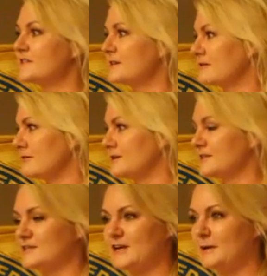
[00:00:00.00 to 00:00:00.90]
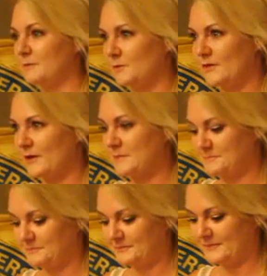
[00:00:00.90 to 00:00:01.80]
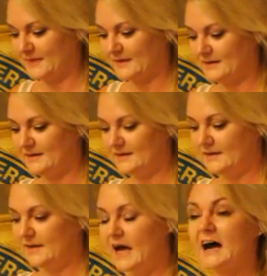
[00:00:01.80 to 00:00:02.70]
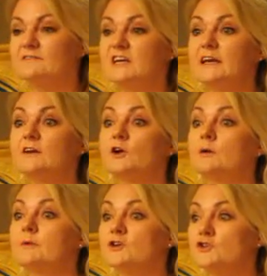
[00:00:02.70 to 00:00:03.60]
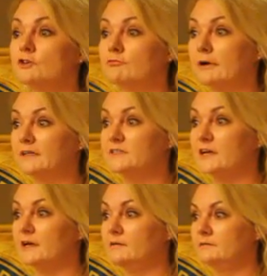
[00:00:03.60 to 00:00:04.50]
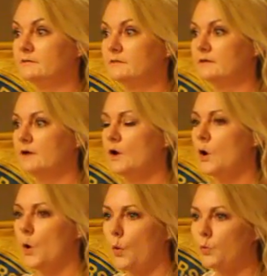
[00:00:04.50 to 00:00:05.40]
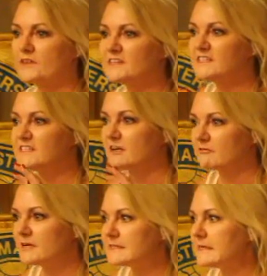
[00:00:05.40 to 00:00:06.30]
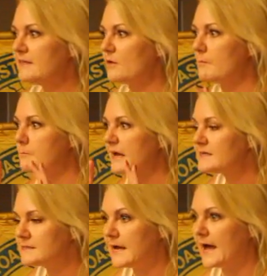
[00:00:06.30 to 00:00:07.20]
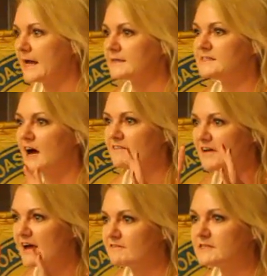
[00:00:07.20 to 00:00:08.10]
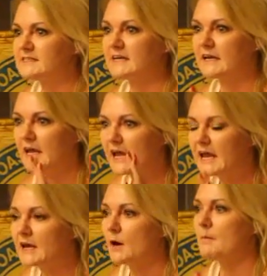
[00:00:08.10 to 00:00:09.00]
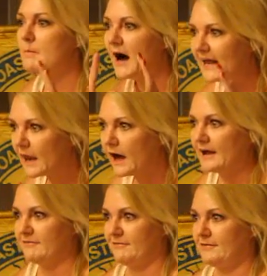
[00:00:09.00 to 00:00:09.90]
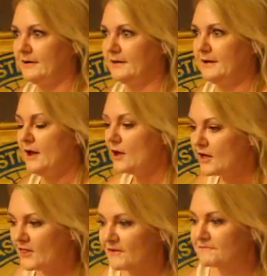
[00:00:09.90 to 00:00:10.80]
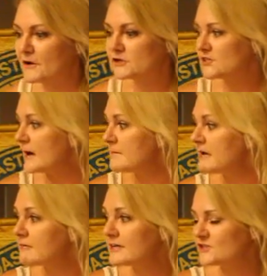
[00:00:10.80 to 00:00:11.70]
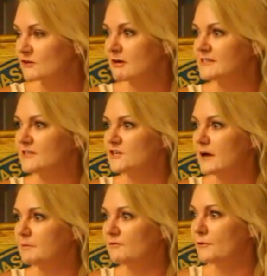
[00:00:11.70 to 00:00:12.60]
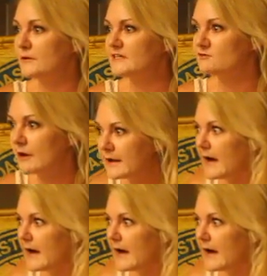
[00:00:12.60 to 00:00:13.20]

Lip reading: sit across the table with him. I've dated a commercial realtor with seriously the biggest hands I've ever seen in my life. The first time he reached across the table for his drink,